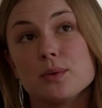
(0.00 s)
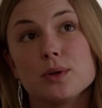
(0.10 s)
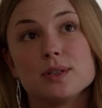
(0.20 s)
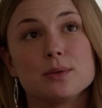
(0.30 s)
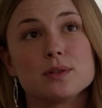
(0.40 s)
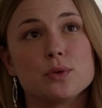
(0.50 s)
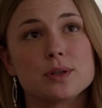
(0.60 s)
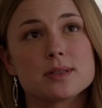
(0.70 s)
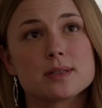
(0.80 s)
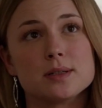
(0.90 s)
Tell the world I
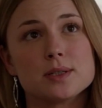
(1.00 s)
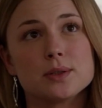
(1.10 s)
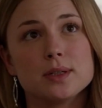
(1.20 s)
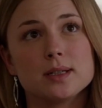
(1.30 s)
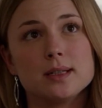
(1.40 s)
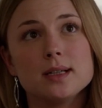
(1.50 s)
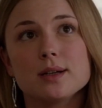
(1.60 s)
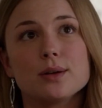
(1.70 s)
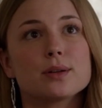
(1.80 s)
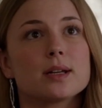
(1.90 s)
was forced into it,
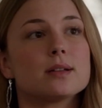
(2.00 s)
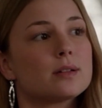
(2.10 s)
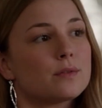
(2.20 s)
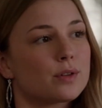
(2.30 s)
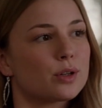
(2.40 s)
and Niko can